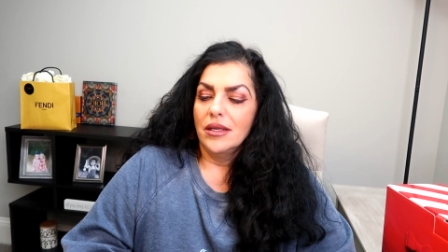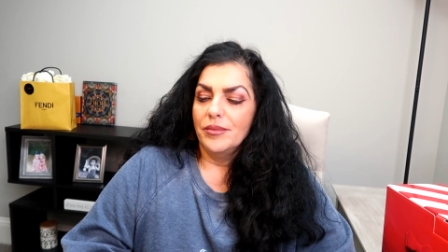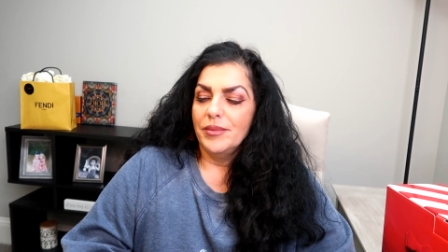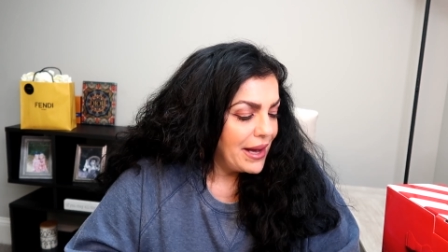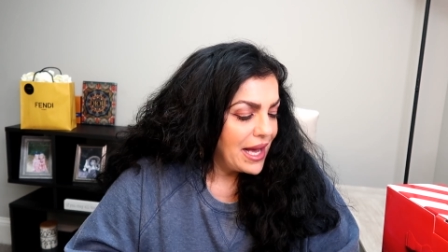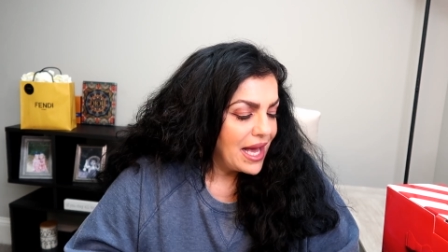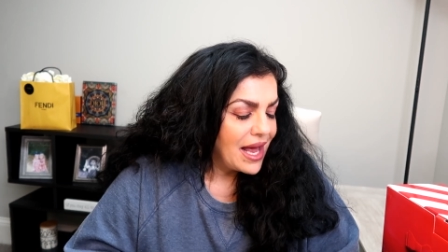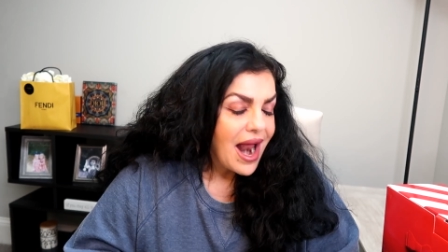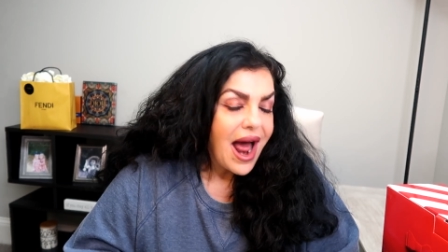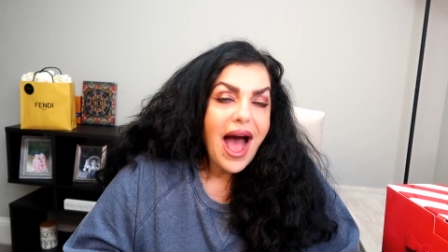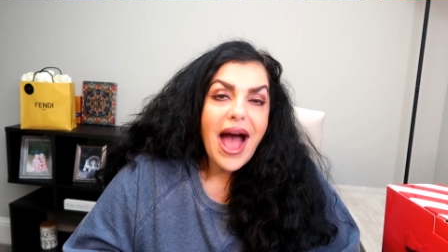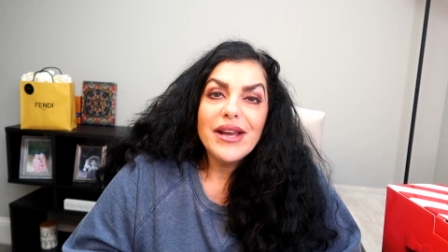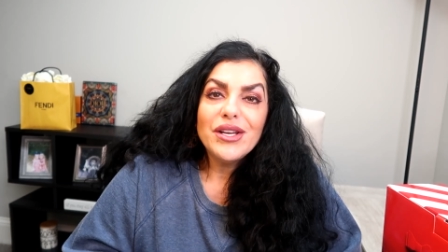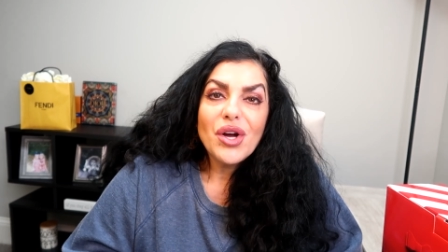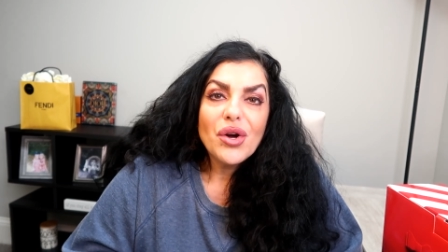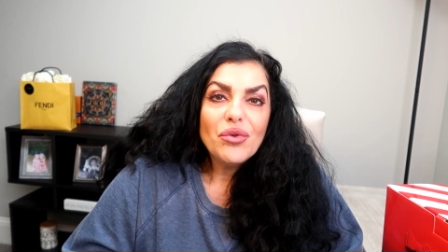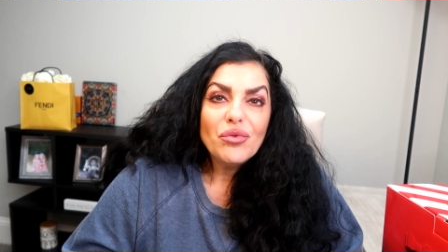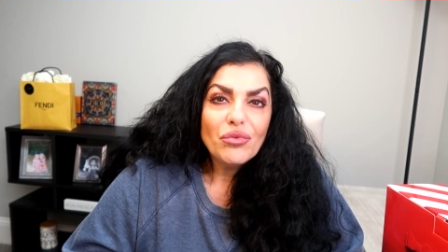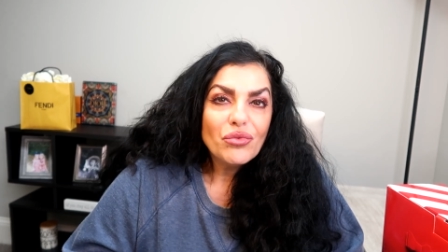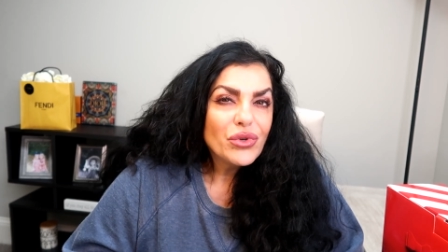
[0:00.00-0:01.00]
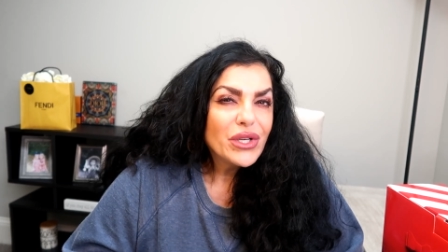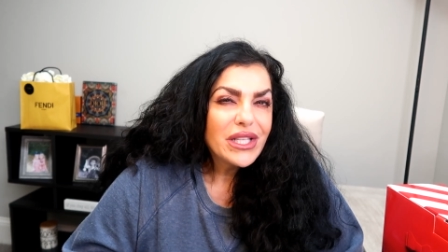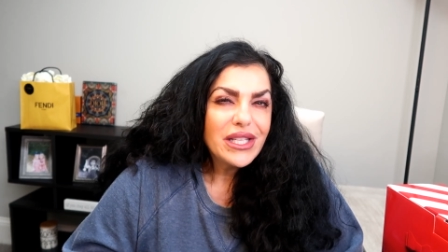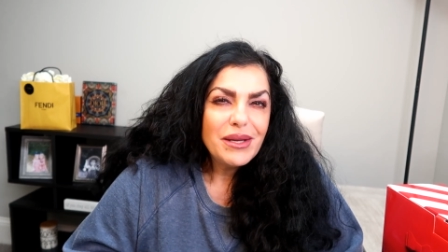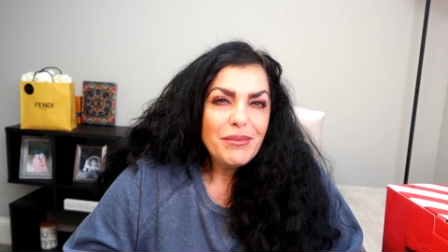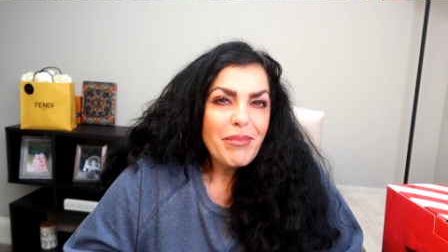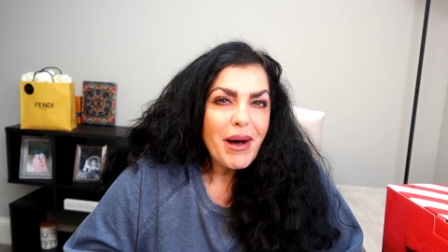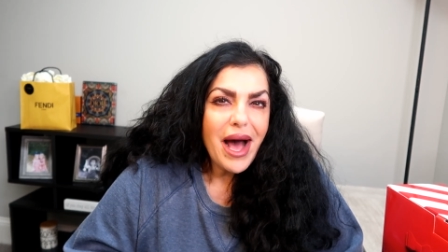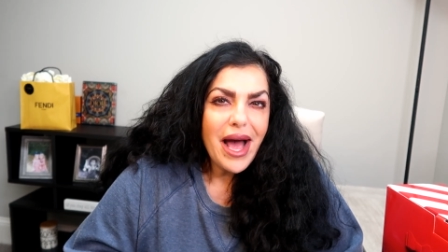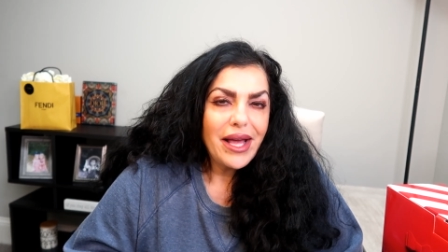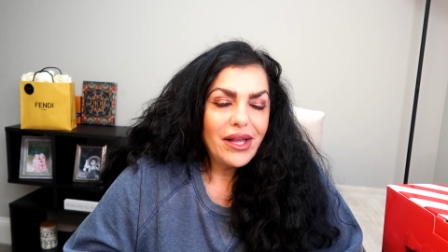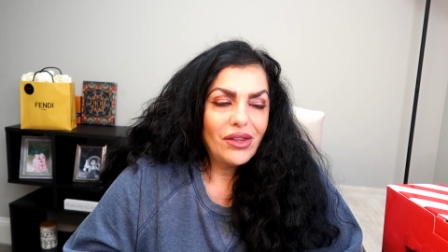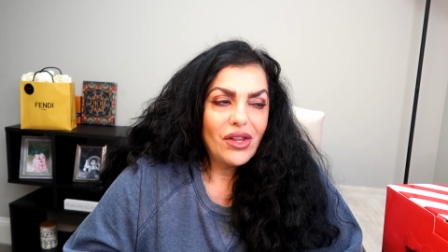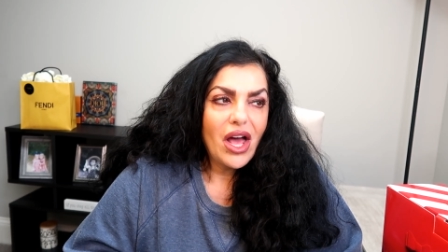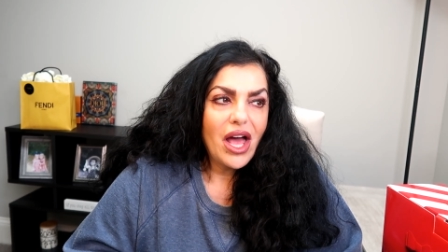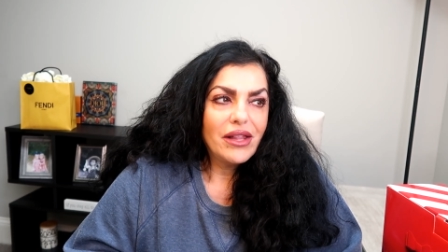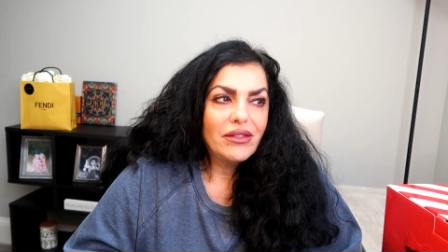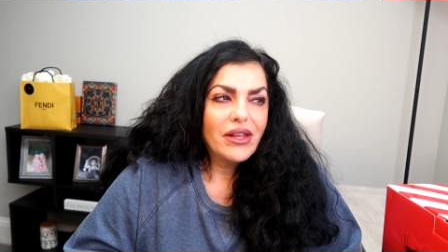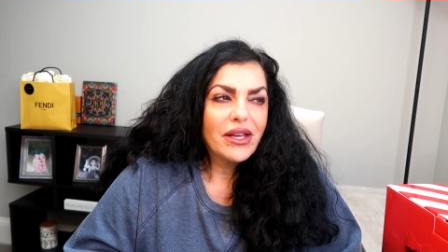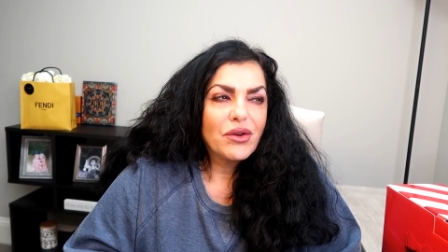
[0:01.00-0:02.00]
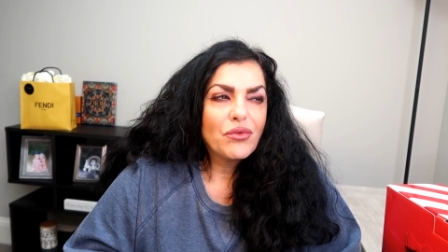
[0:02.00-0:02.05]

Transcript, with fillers: but I don't really buy a lot.